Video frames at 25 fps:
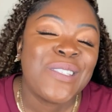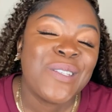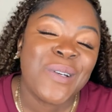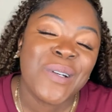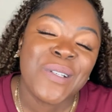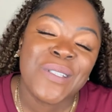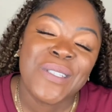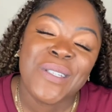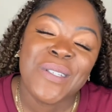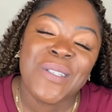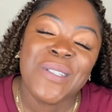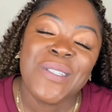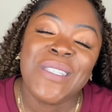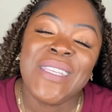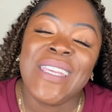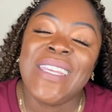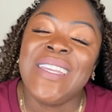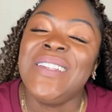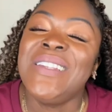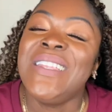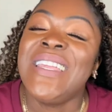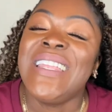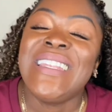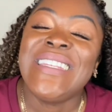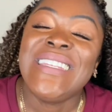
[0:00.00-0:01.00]
Talk to you
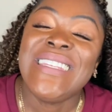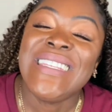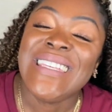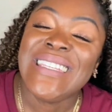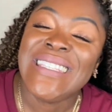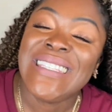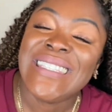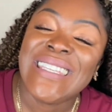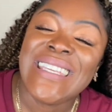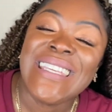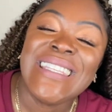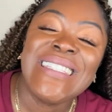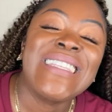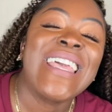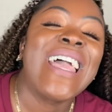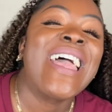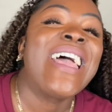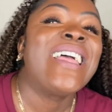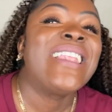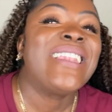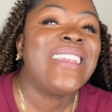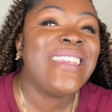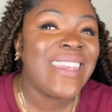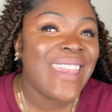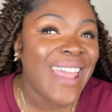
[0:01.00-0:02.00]
soon, nieces,
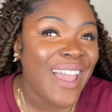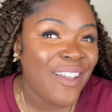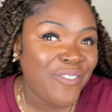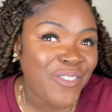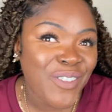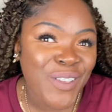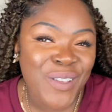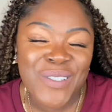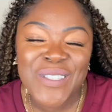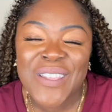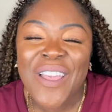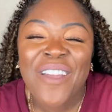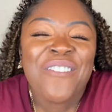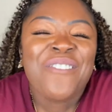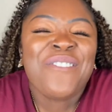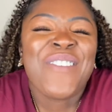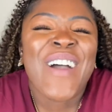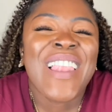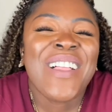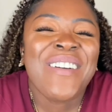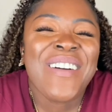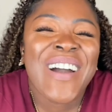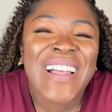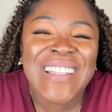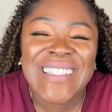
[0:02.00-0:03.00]
nephews,
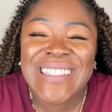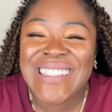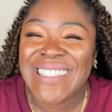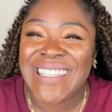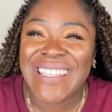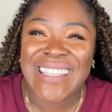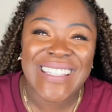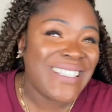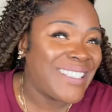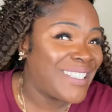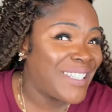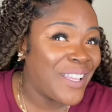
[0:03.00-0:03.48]
fellow aunties.